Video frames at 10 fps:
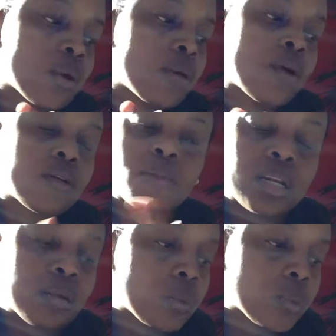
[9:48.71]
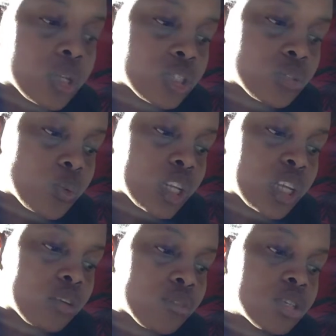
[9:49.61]
way around, but anyway, we're going to do
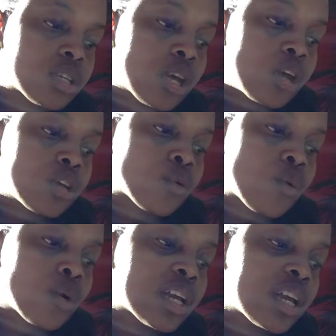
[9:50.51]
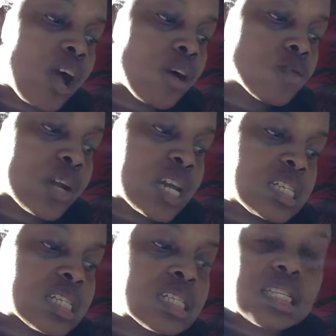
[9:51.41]
working out first. So working out, what I
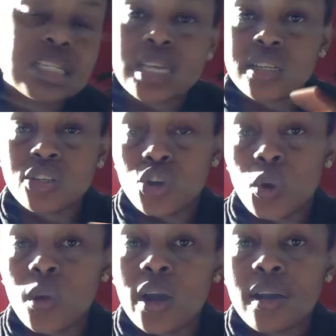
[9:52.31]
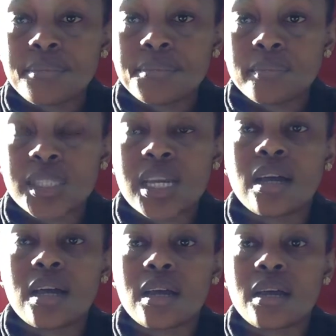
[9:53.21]
did is I did yoga.
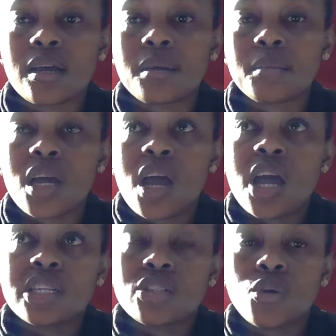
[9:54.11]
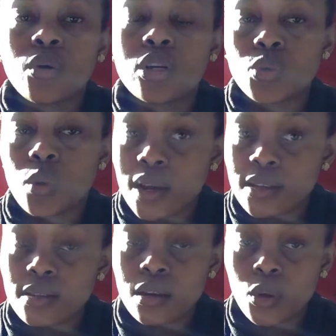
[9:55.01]
I did yoga
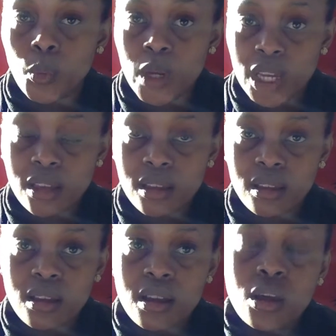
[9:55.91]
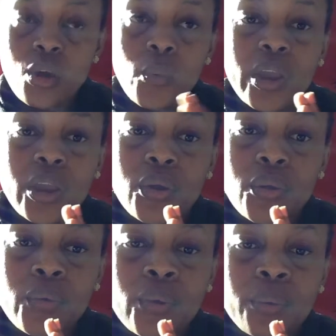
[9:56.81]
twice a week,
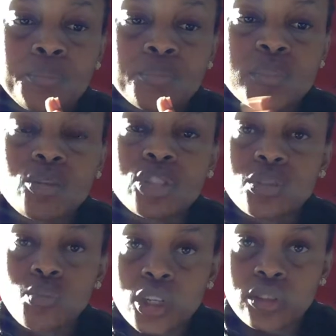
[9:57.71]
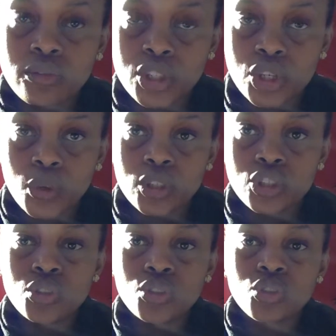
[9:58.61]
where I'll just watch a video on
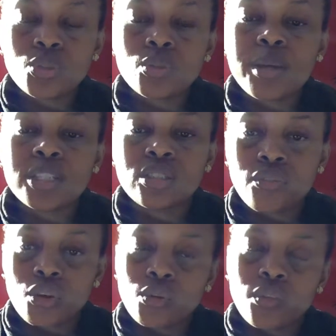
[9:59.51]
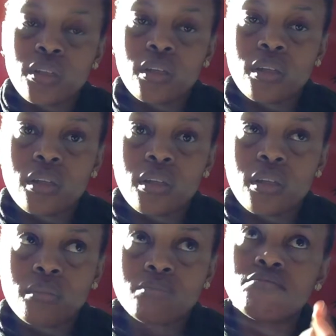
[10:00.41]
YouTube. I just follow
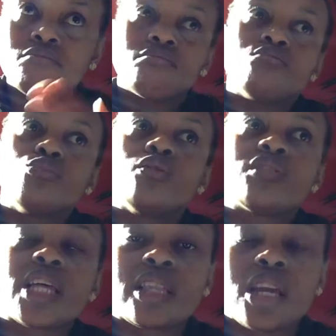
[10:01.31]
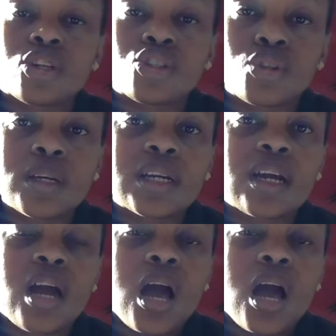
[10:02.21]
the moves that they are doing,